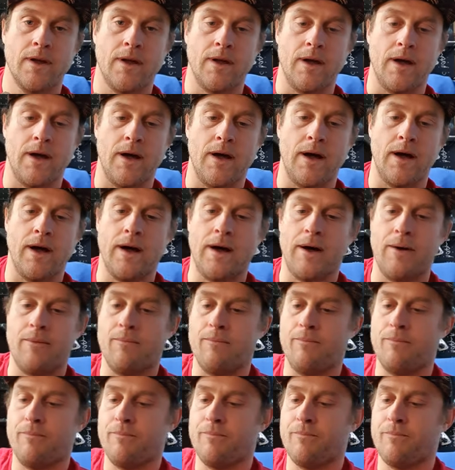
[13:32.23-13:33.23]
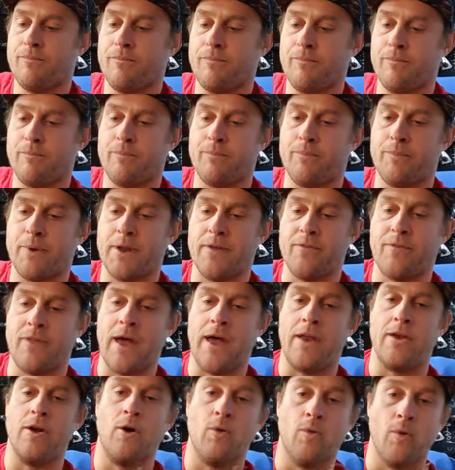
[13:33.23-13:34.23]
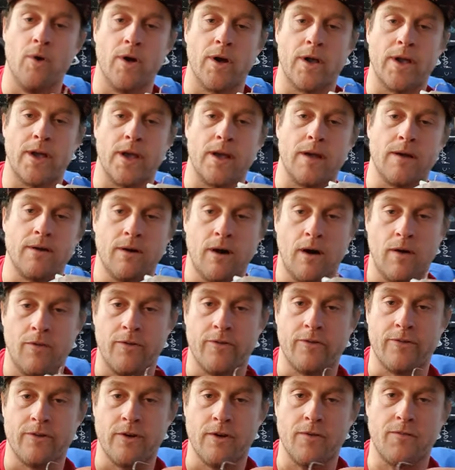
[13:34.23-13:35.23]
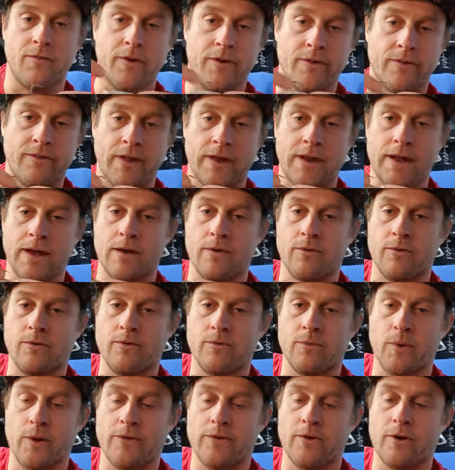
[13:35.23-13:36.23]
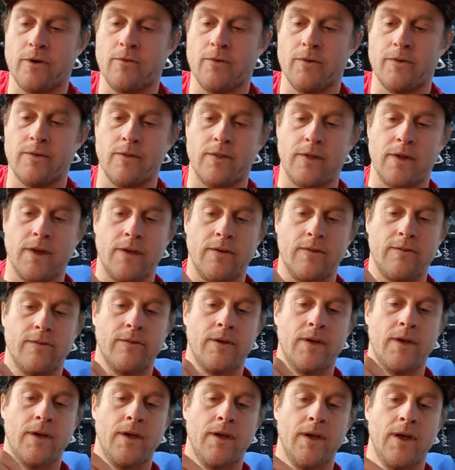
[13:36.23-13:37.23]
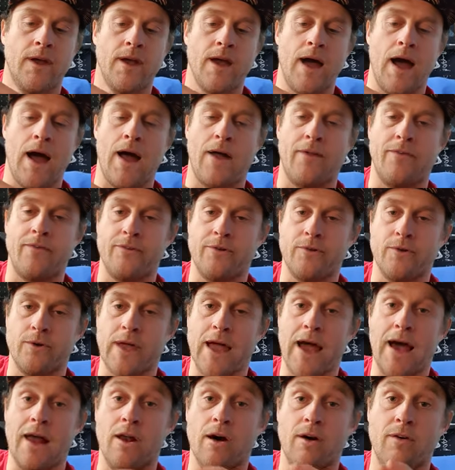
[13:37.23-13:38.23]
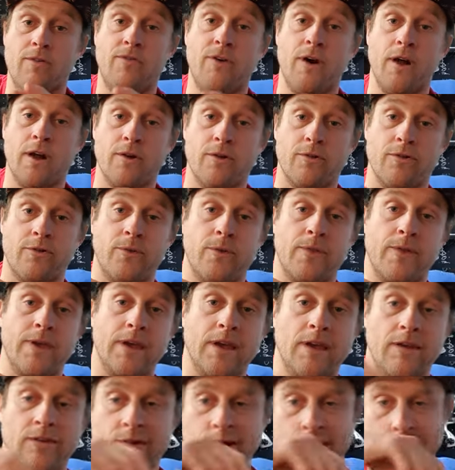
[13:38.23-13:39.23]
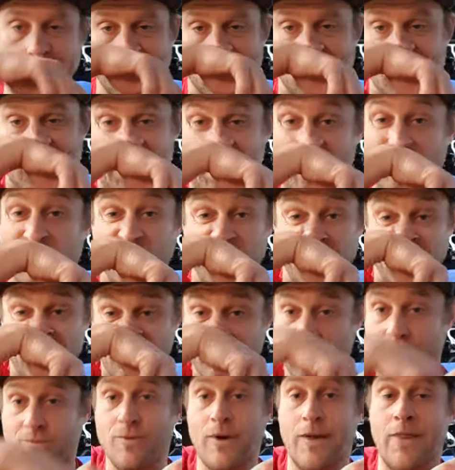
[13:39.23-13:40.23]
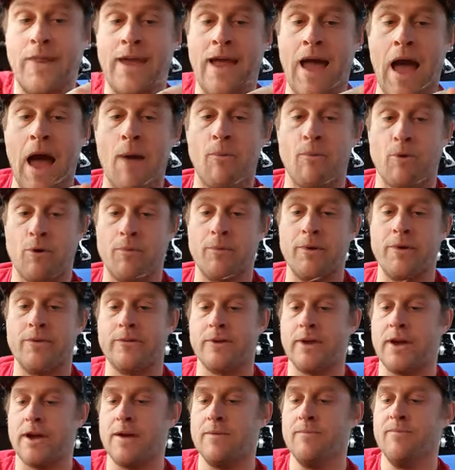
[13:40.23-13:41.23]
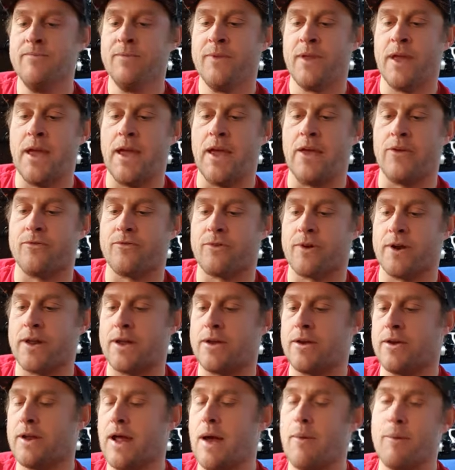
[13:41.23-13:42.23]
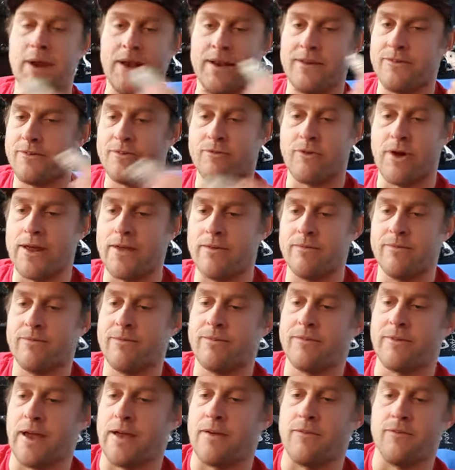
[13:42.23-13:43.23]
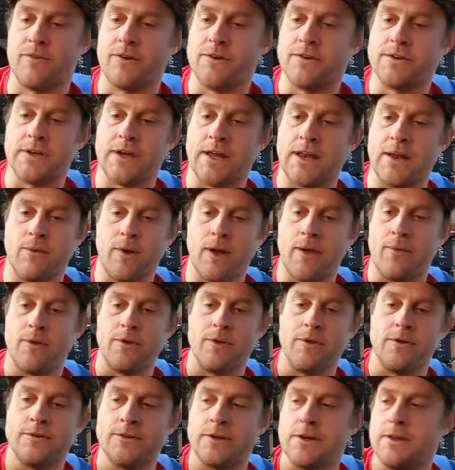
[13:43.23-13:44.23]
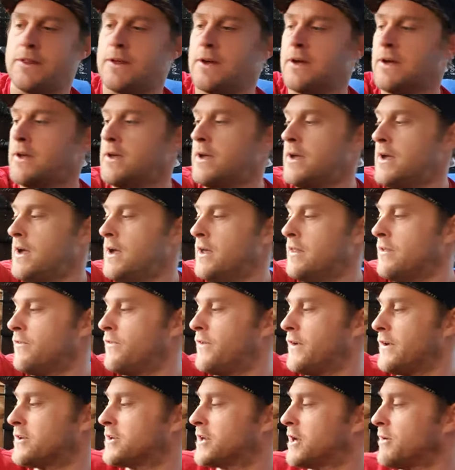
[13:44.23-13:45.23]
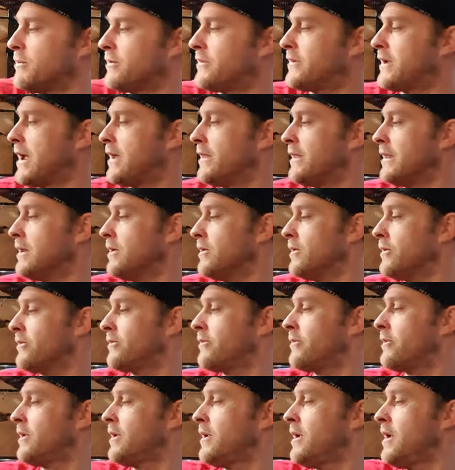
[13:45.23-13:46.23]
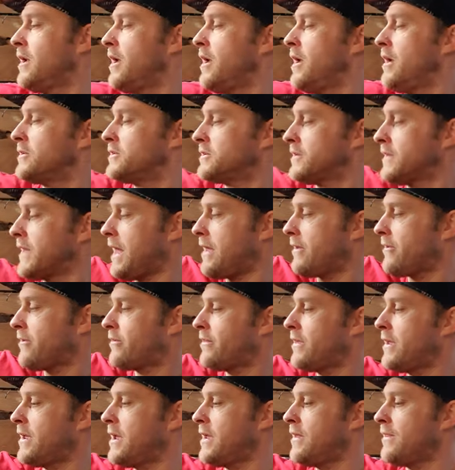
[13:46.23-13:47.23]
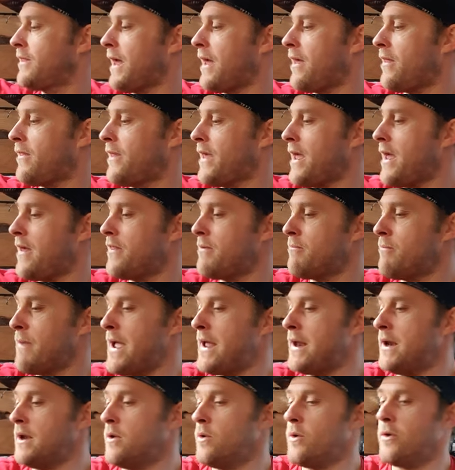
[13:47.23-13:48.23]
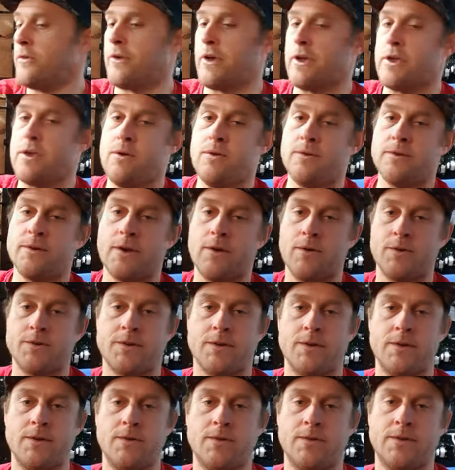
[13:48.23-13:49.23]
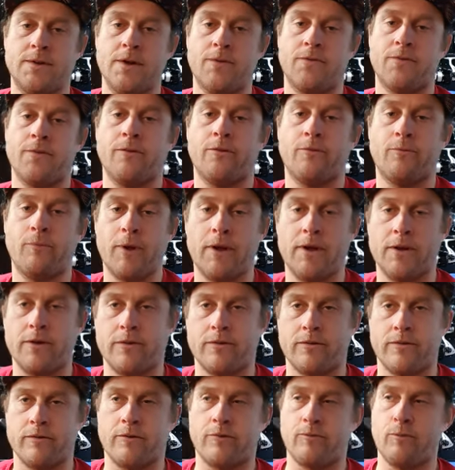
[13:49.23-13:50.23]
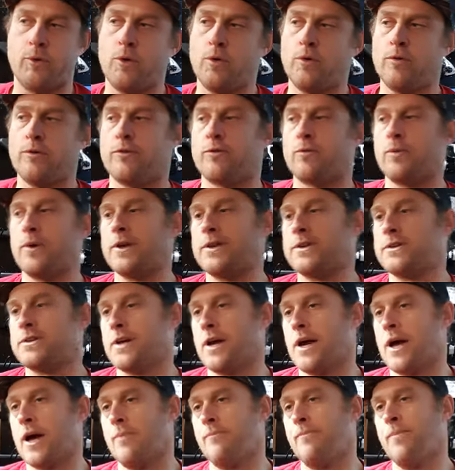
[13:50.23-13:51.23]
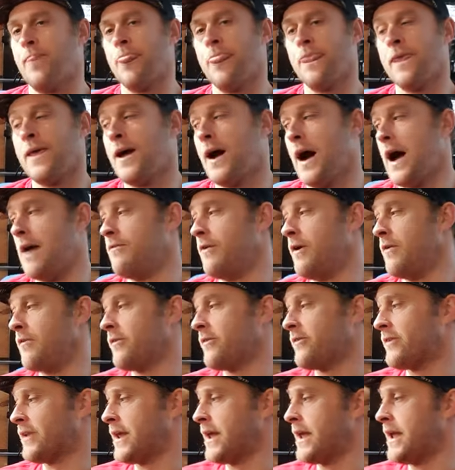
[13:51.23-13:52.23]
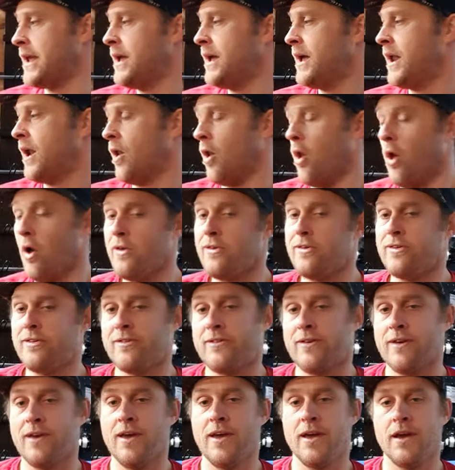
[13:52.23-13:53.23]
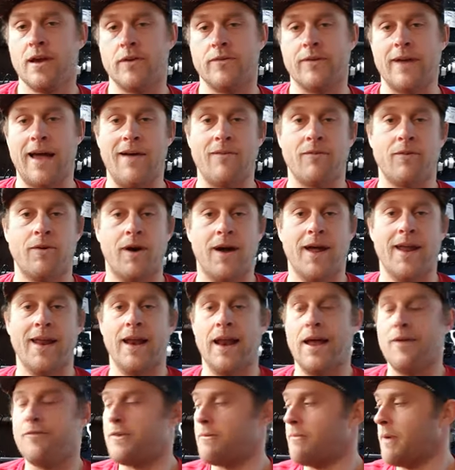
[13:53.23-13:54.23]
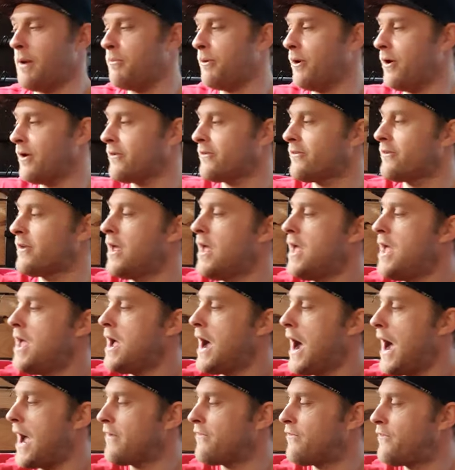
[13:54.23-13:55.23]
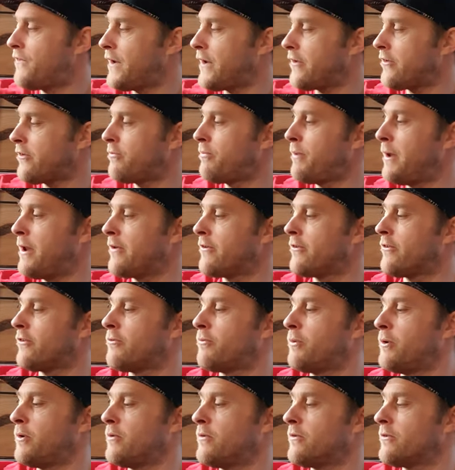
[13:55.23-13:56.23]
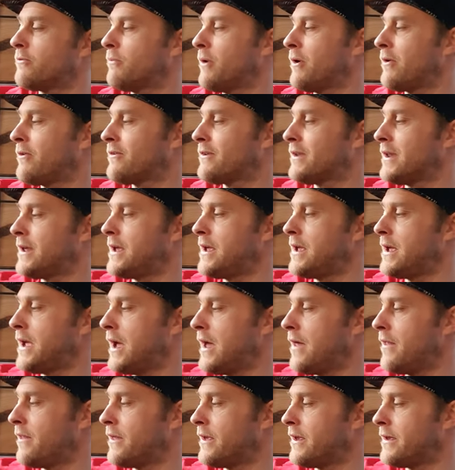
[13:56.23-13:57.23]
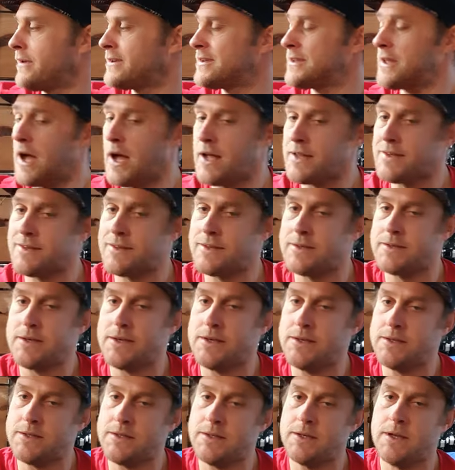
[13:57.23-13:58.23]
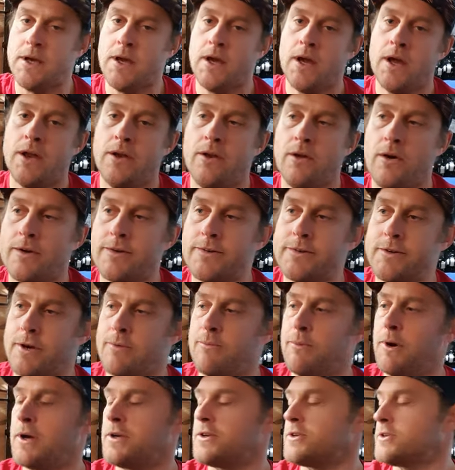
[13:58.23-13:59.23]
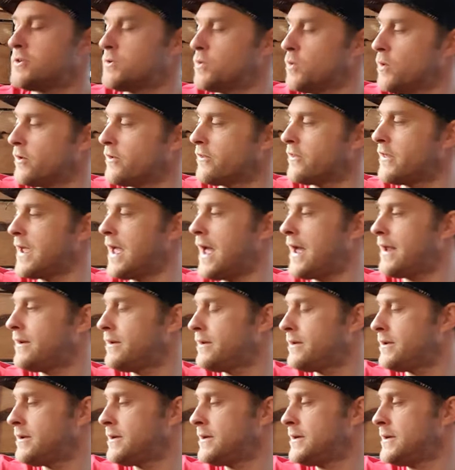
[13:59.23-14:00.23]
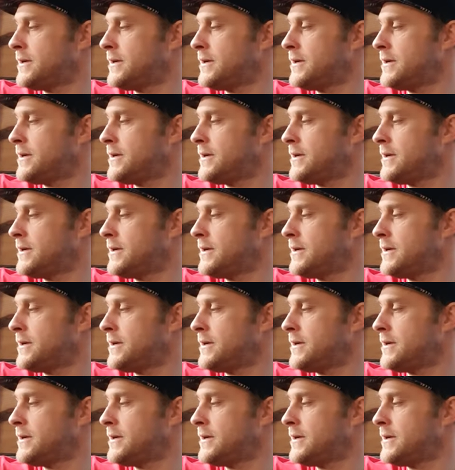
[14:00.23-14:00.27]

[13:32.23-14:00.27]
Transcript: But if they're not working on the surface, then I'll switch over to these. And you'll get a lot of follows with these, and, you know, when they hammer them, it is really good. I mean, it's great sight fishing anyway, when you see the fish come and take the lures. So that's they're the main lures I use. I also use different spinners and spoons, which I've obviously lost because I haven't got any left in my box. I fish spinners and spoons mostly at the start of the season, not so much towards the end.